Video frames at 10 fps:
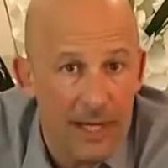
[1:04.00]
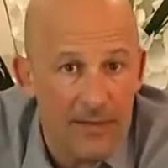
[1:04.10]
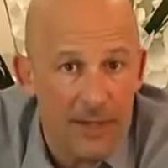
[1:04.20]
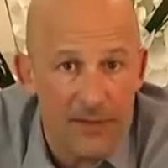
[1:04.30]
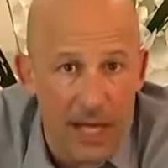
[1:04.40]
And
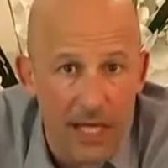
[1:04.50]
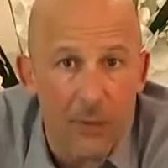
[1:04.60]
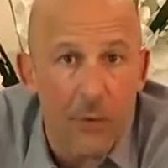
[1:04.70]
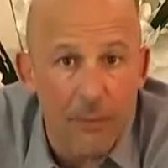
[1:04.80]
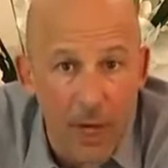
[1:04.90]
that's exactly
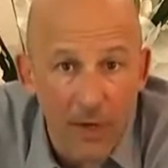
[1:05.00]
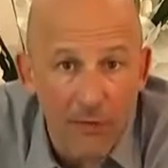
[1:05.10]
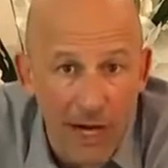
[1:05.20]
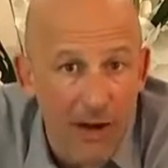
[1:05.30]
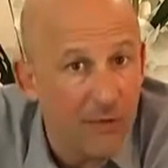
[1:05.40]
what
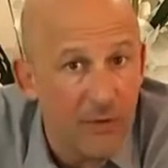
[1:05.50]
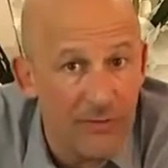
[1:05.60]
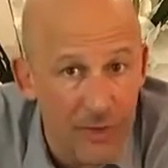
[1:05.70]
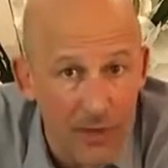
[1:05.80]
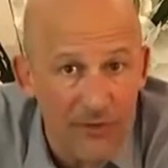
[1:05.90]
Binary Arrow's
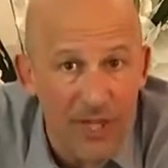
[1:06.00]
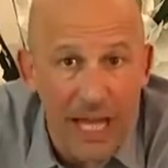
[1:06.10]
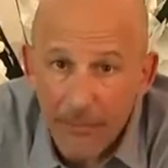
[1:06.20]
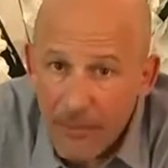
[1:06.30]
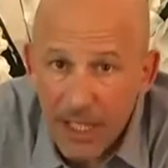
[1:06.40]

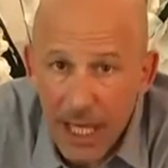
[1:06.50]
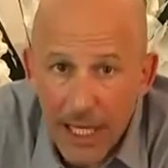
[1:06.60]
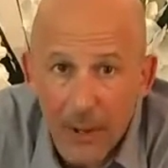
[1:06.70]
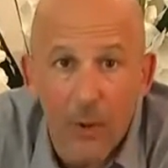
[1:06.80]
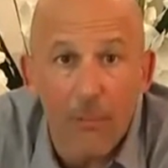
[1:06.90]
advanced
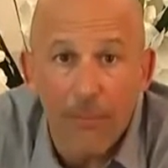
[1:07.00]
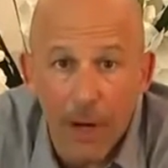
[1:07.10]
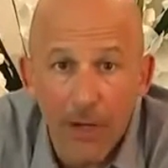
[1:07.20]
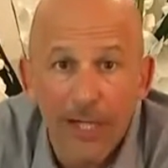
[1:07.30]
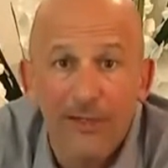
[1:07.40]
MTA, or
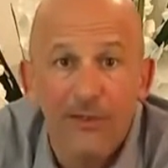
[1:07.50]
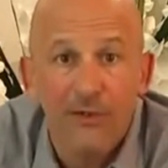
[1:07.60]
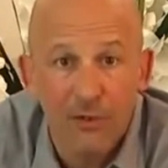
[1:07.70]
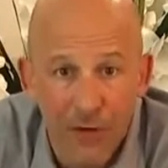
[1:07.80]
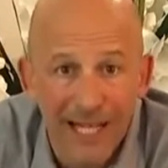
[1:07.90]

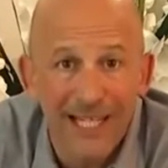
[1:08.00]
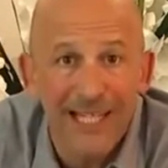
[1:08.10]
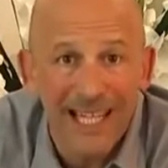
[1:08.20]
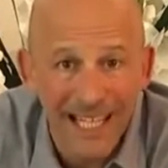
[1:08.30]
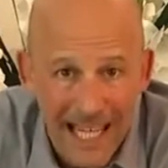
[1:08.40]
Market
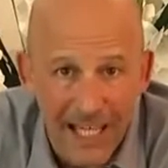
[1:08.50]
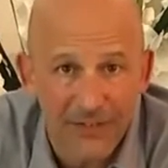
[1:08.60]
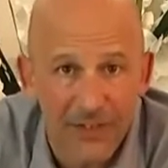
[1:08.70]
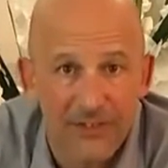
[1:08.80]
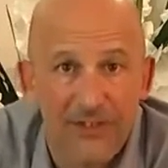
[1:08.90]
Trend
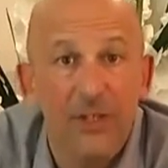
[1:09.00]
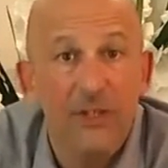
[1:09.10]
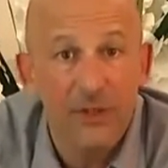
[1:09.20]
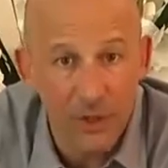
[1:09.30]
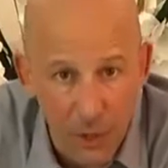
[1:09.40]
Analysis
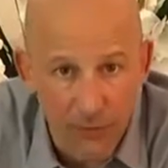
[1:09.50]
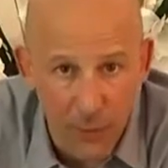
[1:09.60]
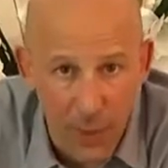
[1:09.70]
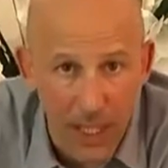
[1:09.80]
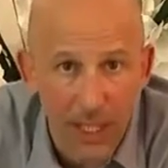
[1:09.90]

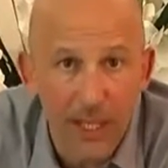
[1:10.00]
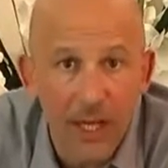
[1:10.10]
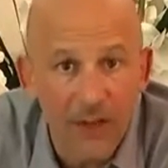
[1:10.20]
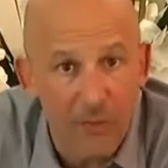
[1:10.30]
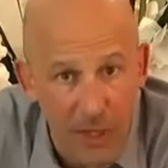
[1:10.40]
software,
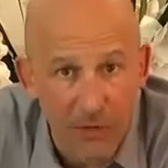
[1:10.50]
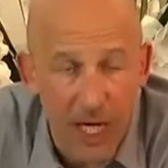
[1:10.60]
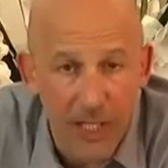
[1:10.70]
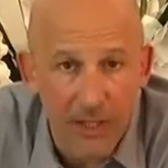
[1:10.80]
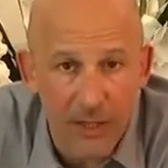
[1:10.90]
has been
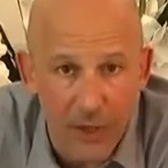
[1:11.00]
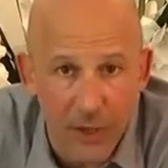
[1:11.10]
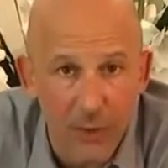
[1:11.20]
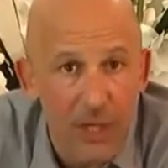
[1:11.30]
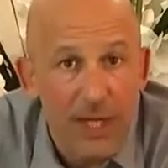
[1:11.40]
created to
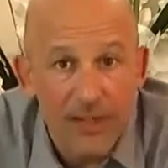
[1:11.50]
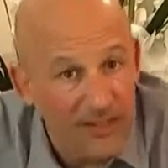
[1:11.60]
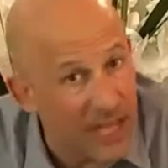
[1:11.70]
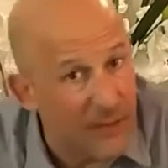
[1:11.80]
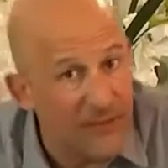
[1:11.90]
do.
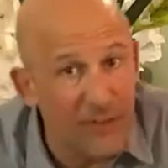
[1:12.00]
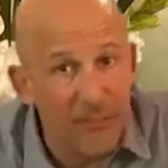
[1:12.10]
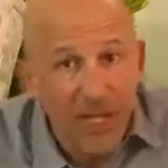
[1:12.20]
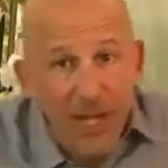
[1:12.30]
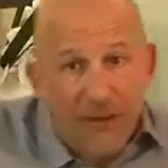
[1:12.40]
Sounds
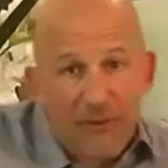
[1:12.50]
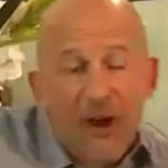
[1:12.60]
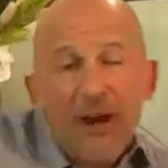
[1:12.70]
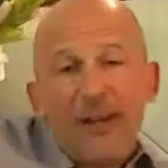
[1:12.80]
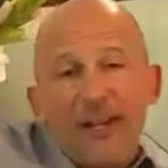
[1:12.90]
simple enough,
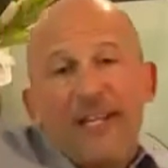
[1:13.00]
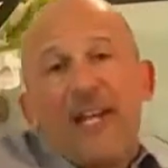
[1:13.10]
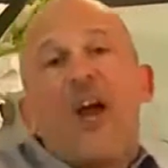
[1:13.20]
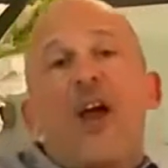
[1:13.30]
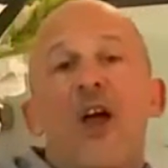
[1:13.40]
right?
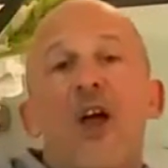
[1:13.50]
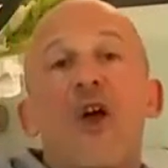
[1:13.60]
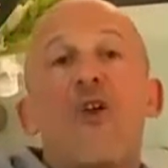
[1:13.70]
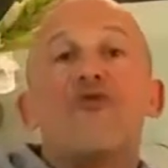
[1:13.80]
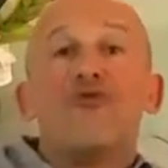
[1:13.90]

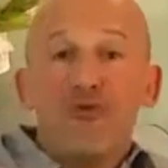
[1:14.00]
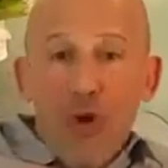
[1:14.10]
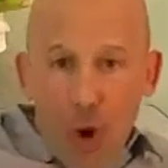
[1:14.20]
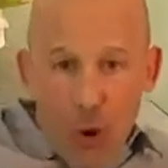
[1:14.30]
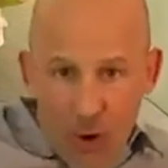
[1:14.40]

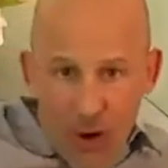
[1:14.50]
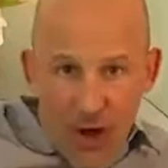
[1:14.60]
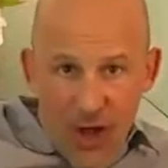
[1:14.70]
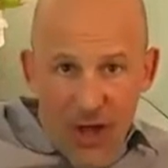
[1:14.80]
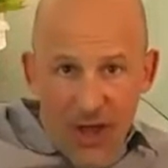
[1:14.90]
Wrong.
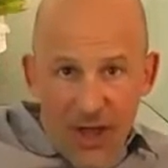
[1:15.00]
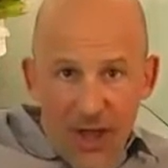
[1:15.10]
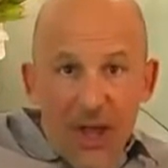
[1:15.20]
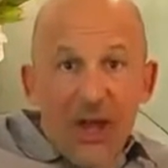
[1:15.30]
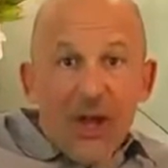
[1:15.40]

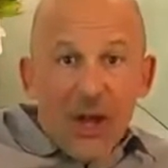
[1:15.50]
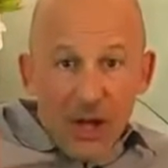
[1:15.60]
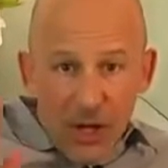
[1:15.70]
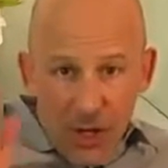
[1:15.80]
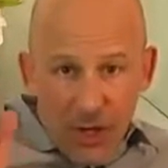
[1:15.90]

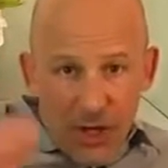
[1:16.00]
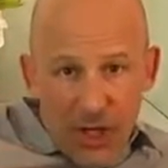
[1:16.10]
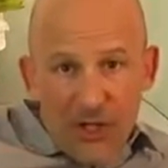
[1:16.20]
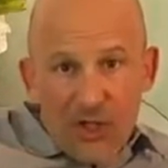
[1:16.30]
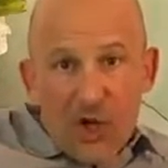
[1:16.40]
Look at
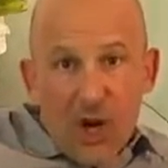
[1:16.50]
this